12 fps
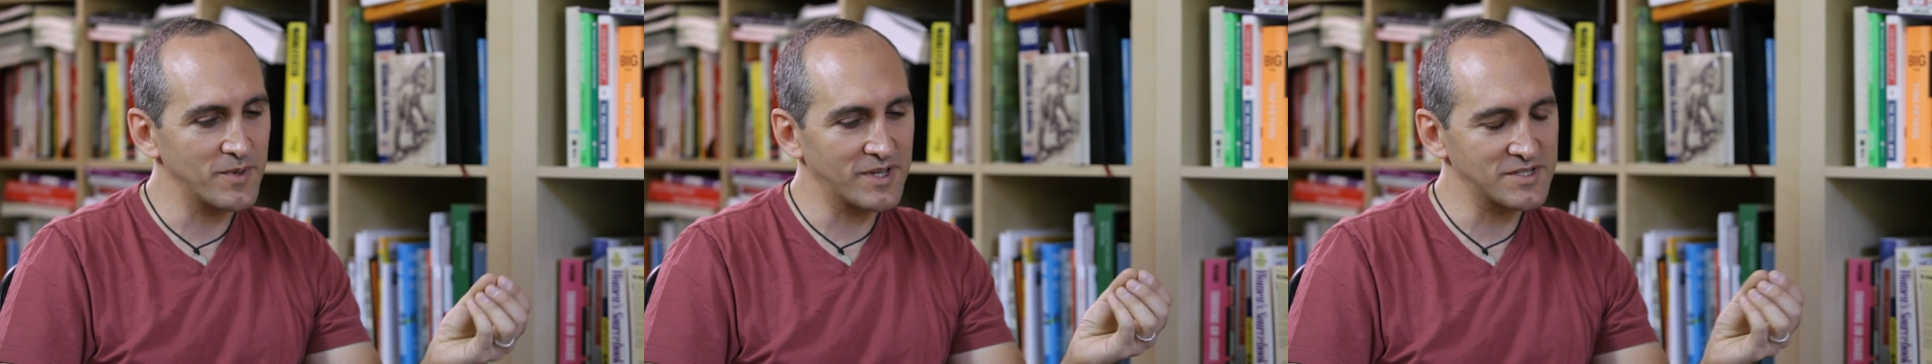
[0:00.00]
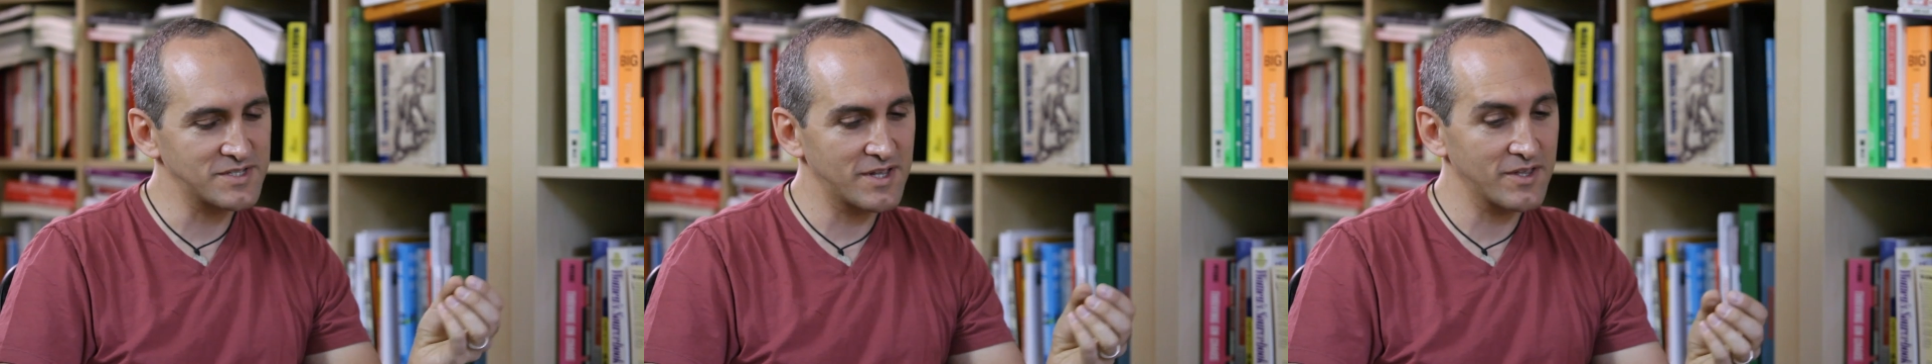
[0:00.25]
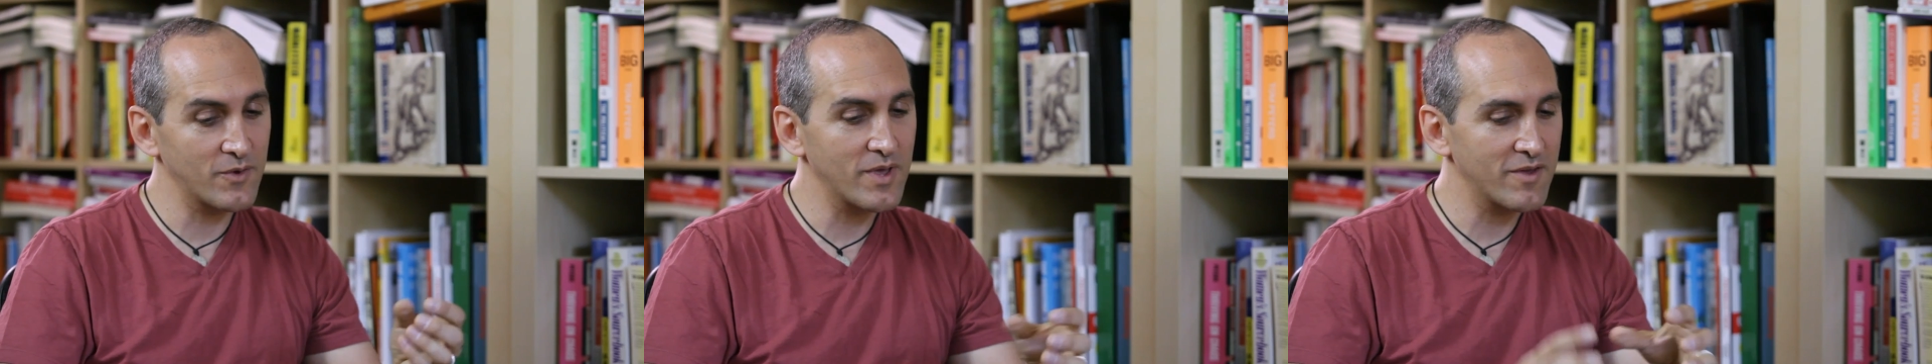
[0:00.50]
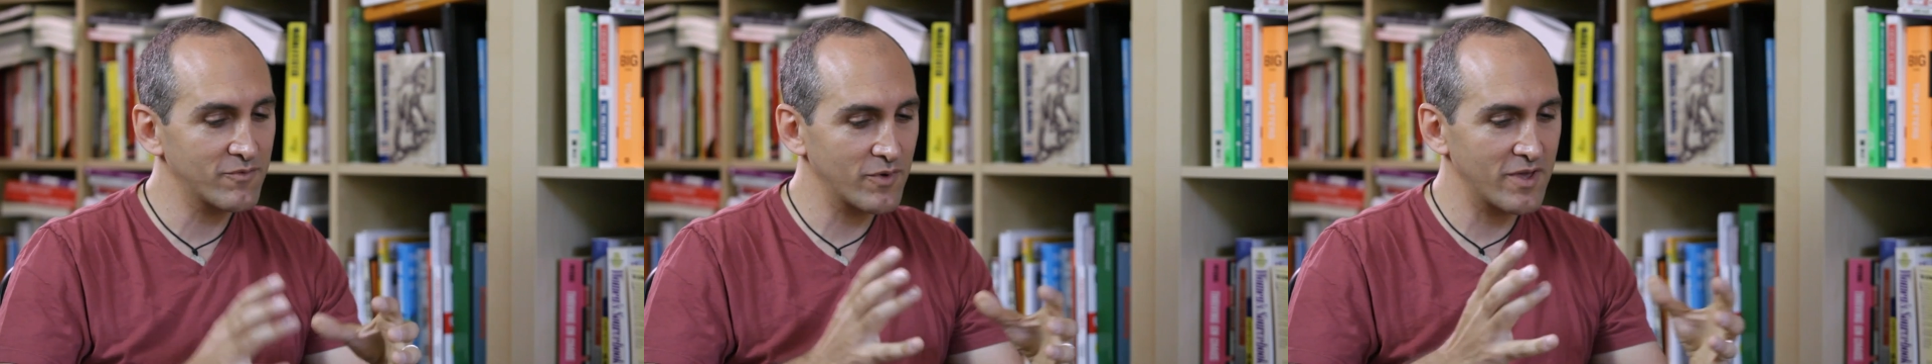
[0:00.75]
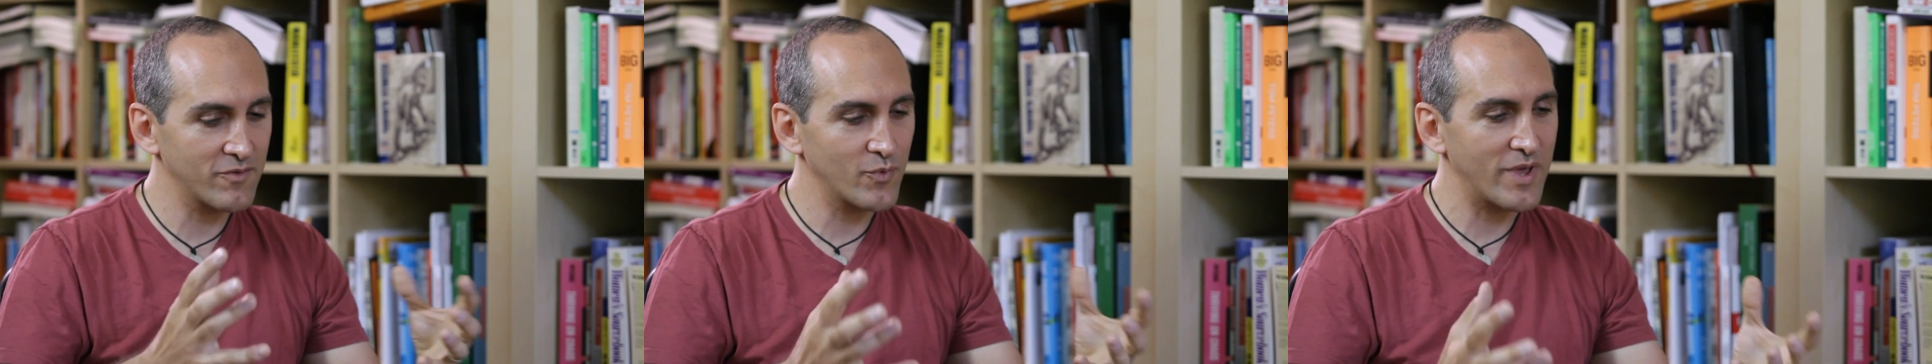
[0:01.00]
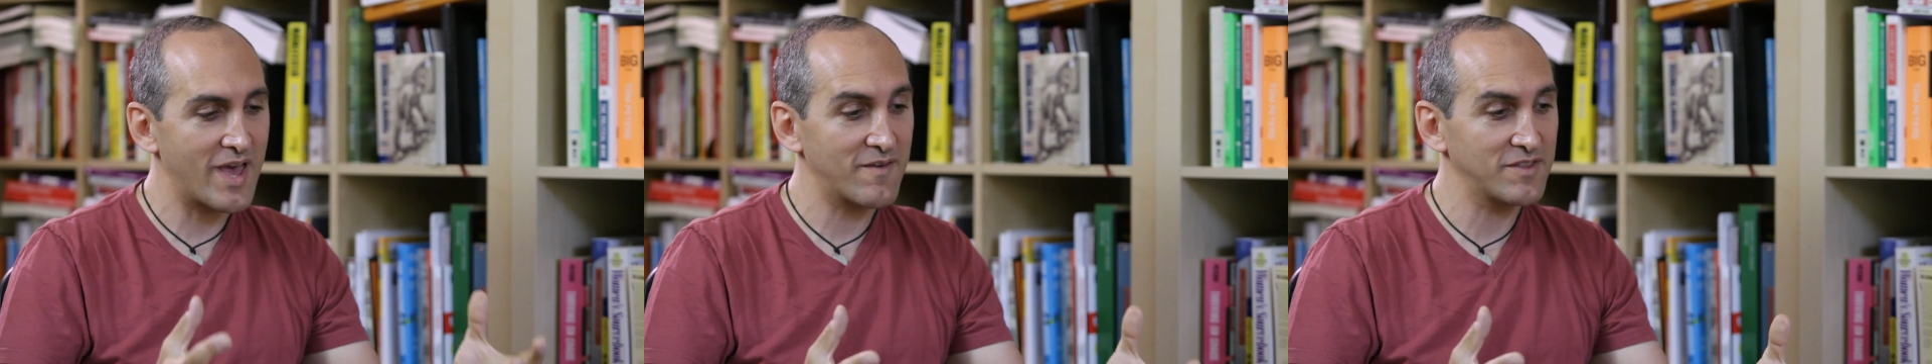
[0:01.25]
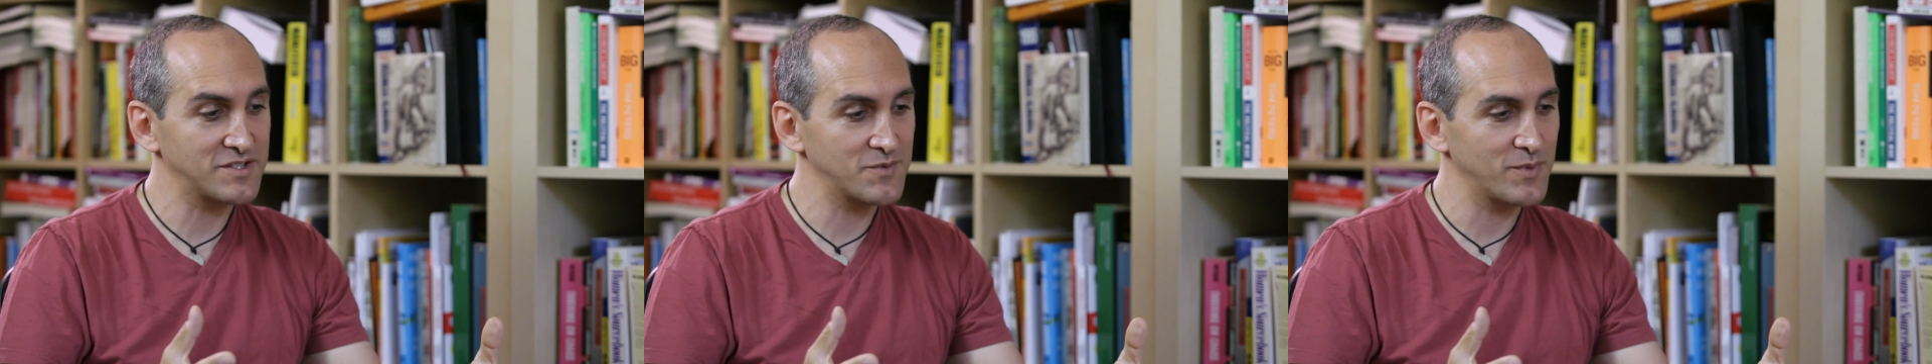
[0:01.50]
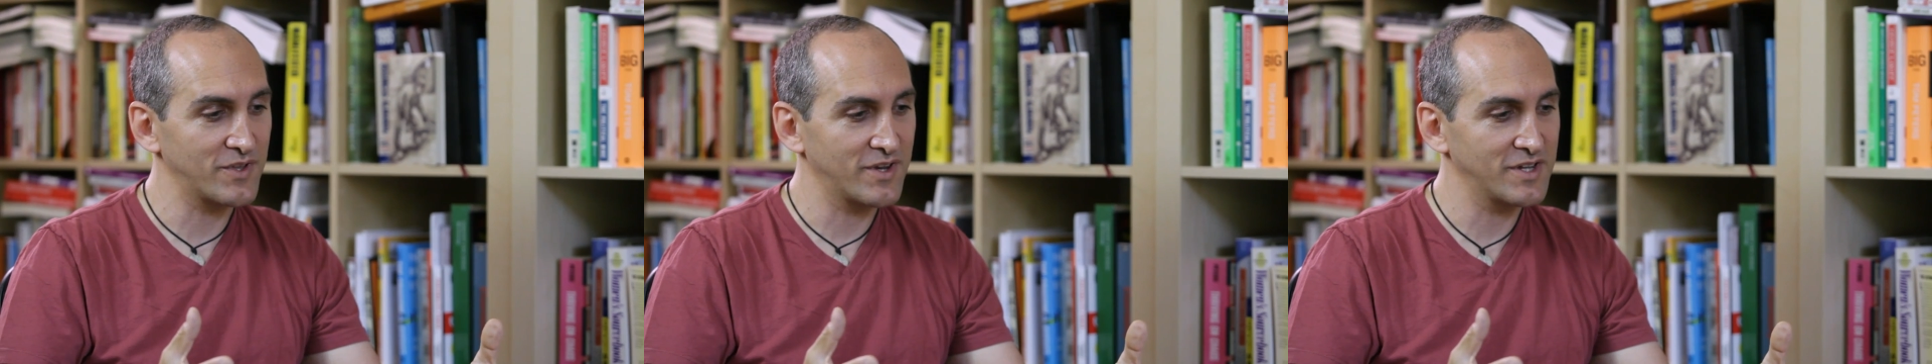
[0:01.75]
because then if we have this
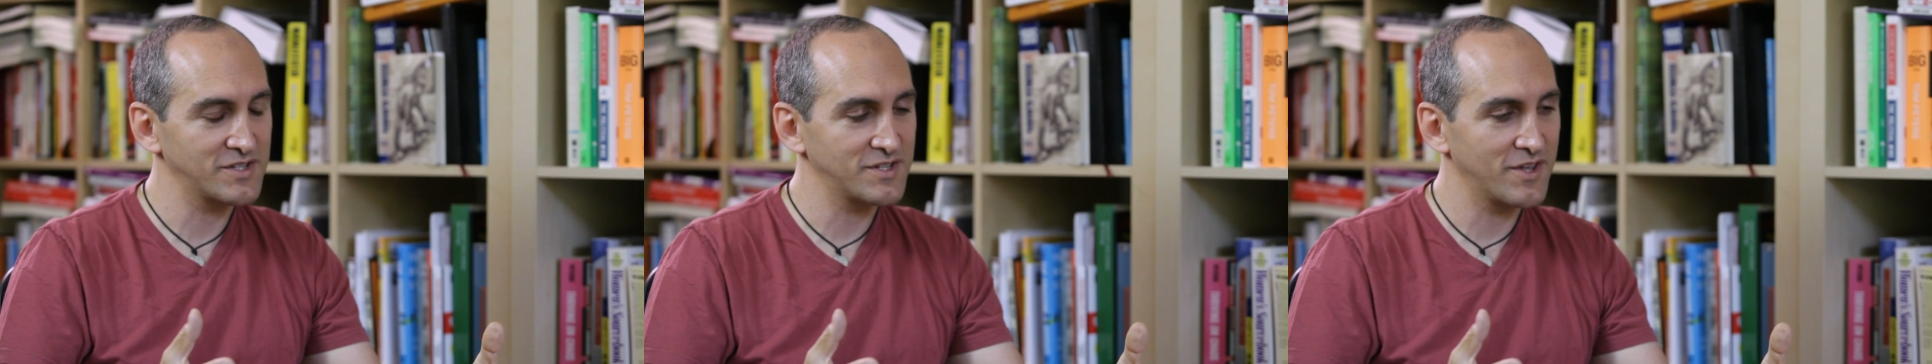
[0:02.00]
ability to